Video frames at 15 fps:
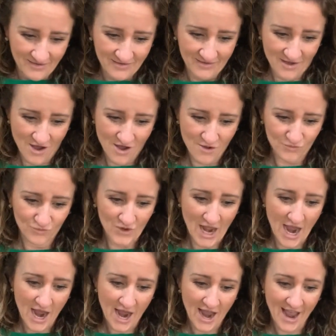All
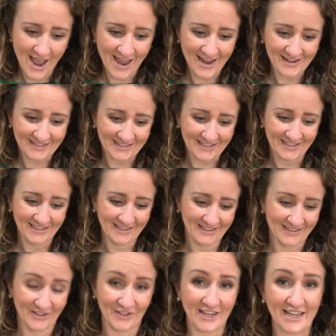right.
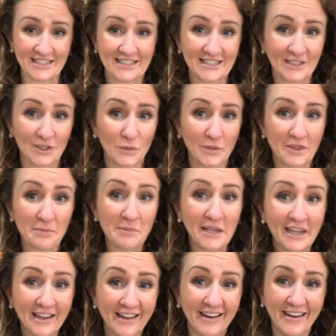You guys still with me
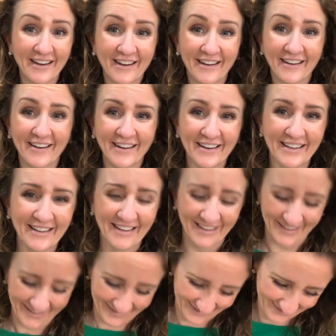here?
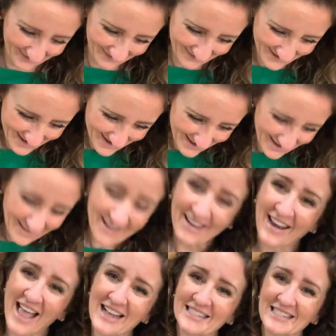
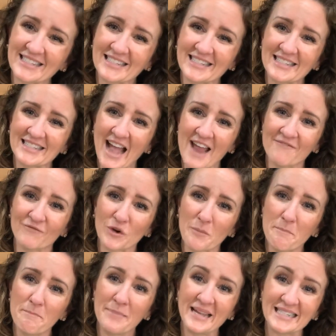Next is a sign for
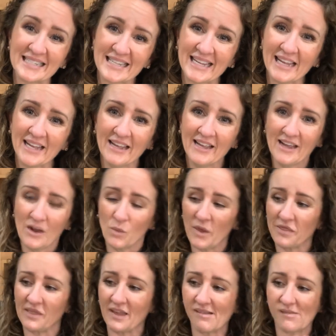busy.
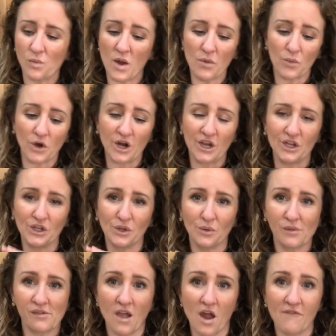With this one, we're going to
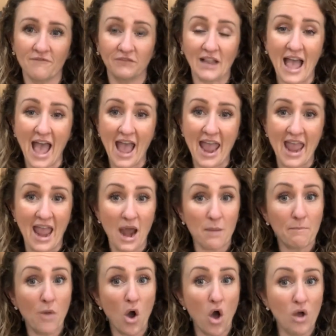use a flat hand,
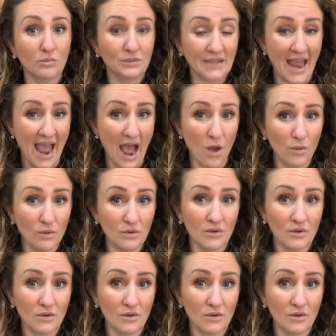palm down,